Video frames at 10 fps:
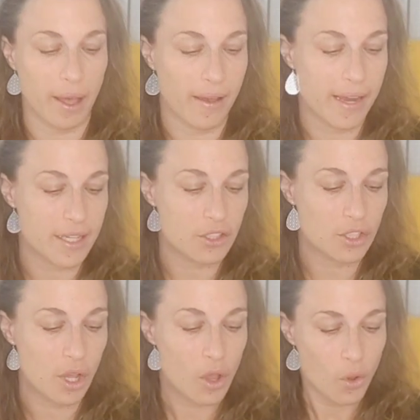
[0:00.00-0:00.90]

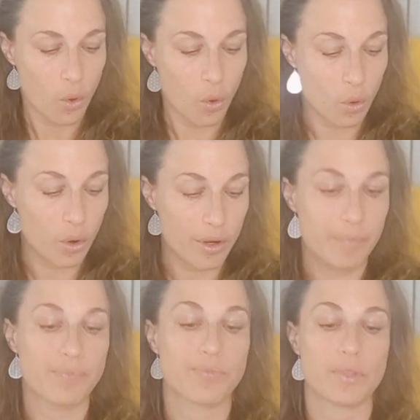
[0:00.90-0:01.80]
behind
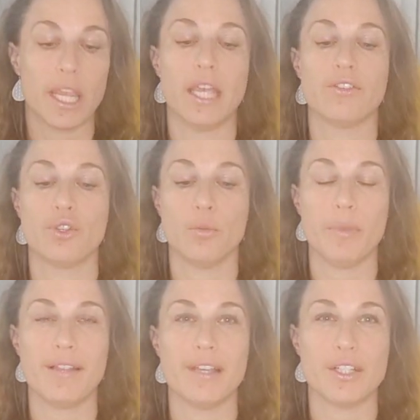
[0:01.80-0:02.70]
or it could
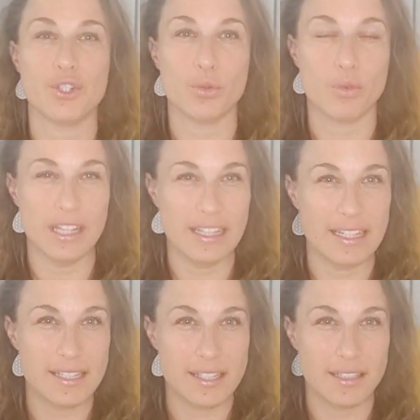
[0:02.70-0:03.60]
be that you're
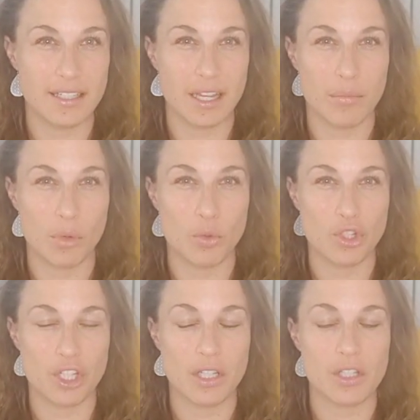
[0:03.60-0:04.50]
releasing the
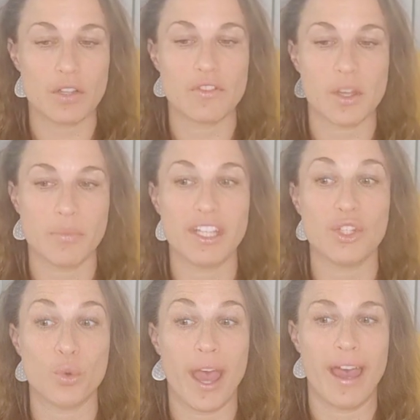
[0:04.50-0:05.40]
emotions of
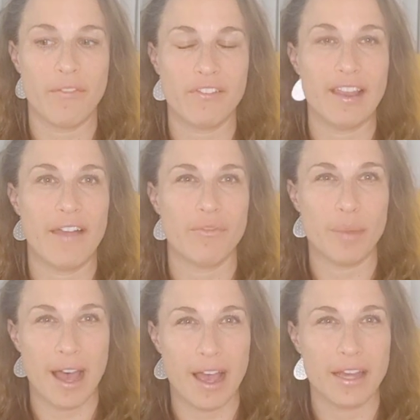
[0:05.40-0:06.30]
something you have left
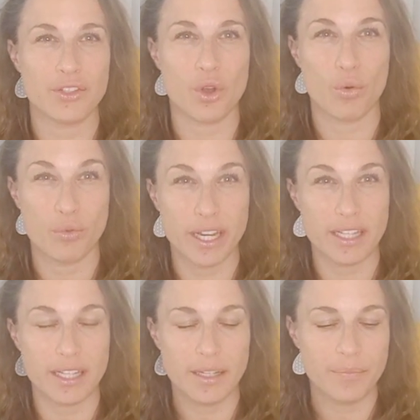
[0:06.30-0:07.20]
behind
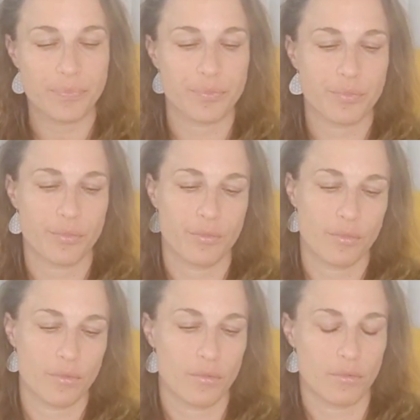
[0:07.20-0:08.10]
already,
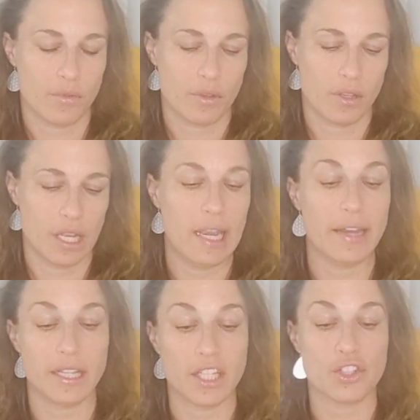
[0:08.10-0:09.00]

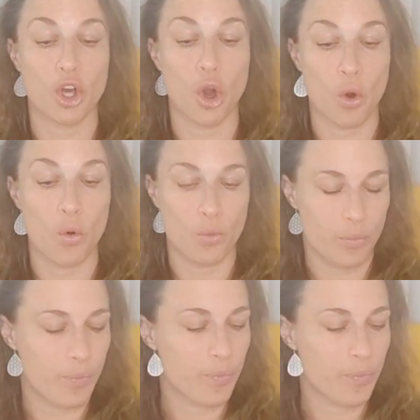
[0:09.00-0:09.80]
letting it go